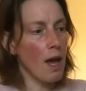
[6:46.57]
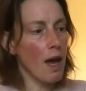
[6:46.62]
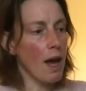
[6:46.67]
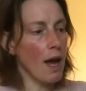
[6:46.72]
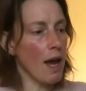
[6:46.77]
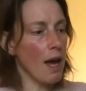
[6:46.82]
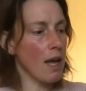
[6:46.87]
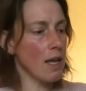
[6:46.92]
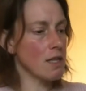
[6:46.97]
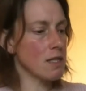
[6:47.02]

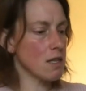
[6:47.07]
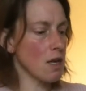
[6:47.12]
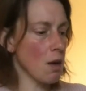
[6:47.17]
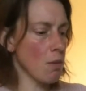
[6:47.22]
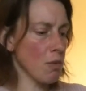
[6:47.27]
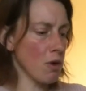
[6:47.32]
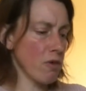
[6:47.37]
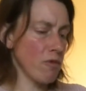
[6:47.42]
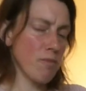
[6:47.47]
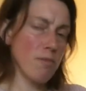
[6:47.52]
And
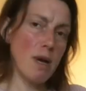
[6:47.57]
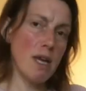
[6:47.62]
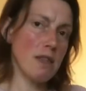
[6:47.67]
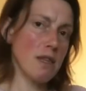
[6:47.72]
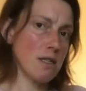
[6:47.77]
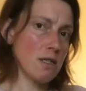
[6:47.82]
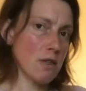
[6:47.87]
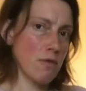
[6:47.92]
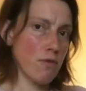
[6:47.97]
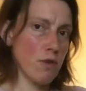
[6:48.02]
I've made
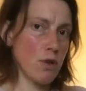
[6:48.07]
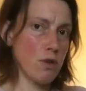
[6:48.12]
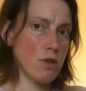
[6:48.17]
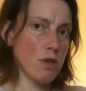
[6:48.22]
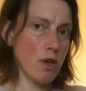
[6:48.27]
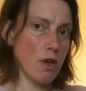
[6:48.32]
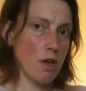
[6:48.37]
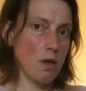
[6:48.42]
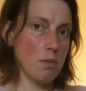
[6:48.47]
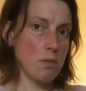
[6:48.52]
this a few
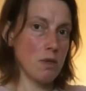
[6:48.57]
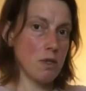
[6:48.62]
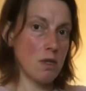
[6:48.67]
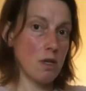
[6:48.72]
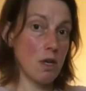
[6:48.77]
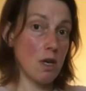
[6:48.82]
times,